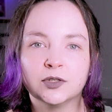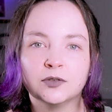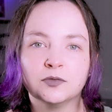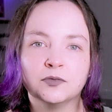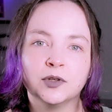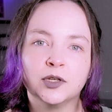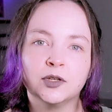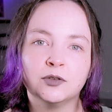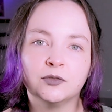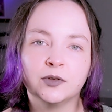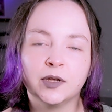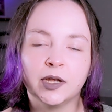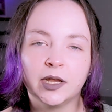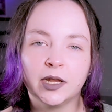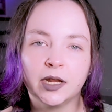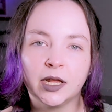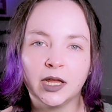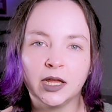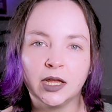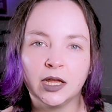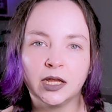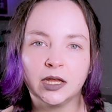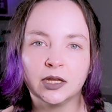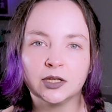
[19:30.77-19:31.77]
to recreate
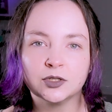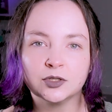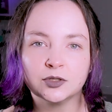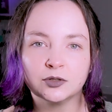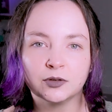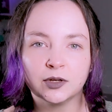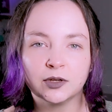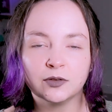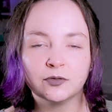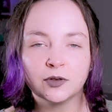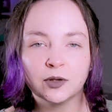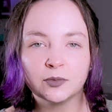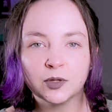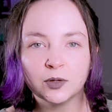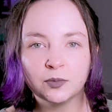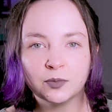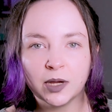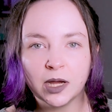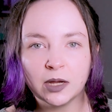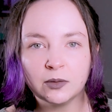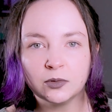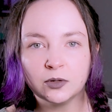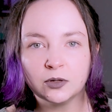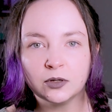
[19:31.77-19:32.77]
a story from the
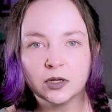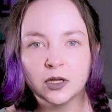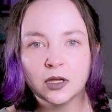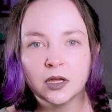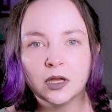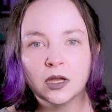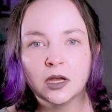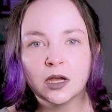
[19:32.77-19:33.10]
Bible